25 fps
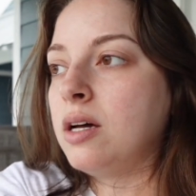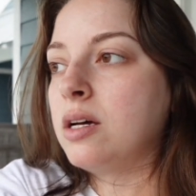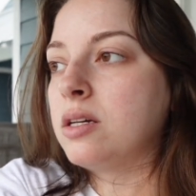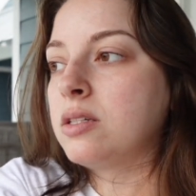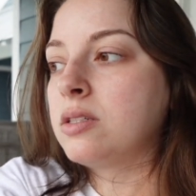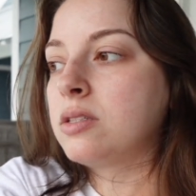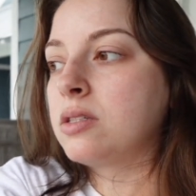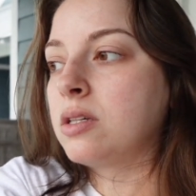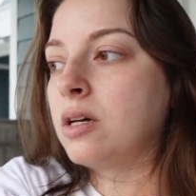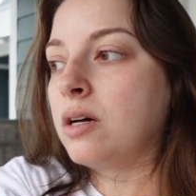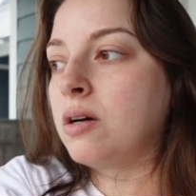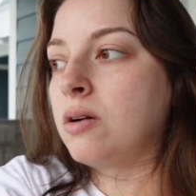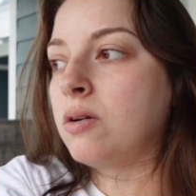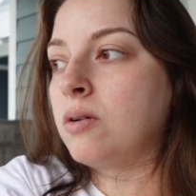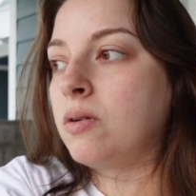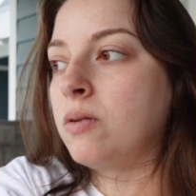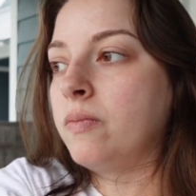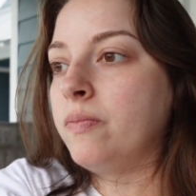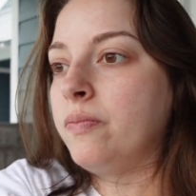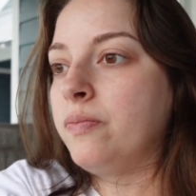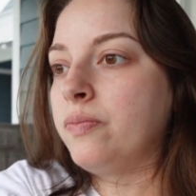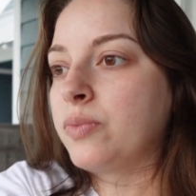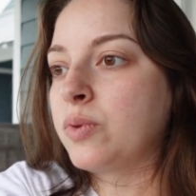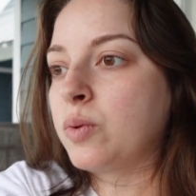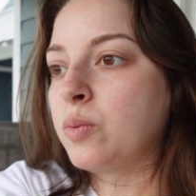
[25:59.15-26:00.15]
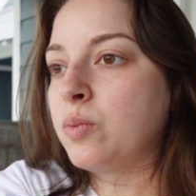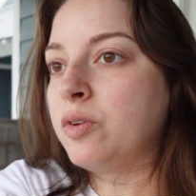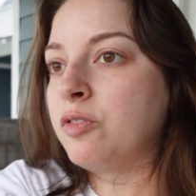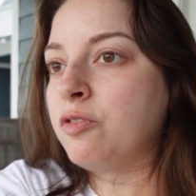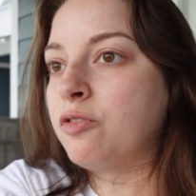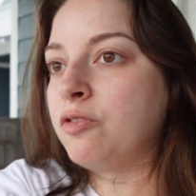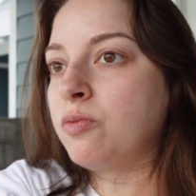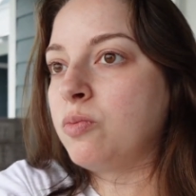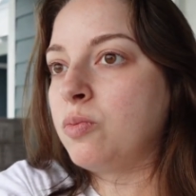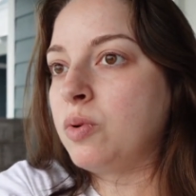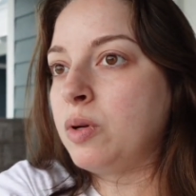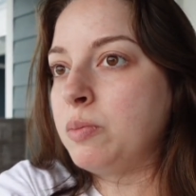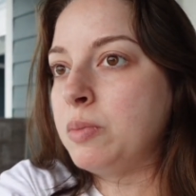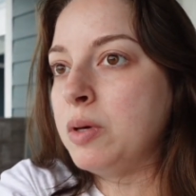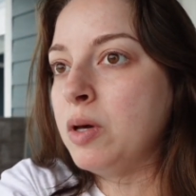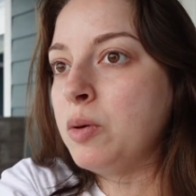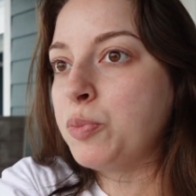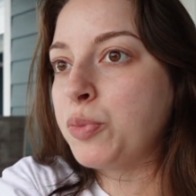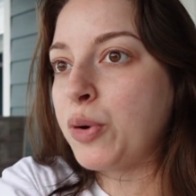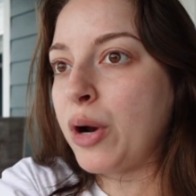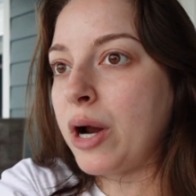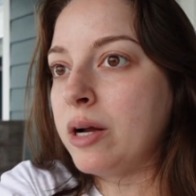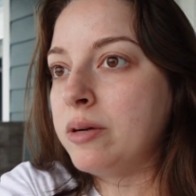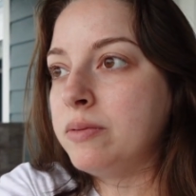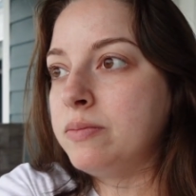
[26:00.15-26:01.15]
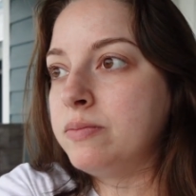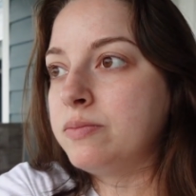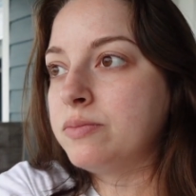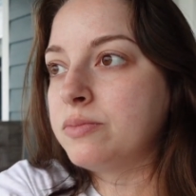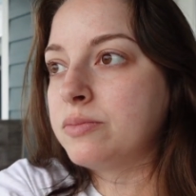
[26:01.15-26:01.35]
So we meal prep,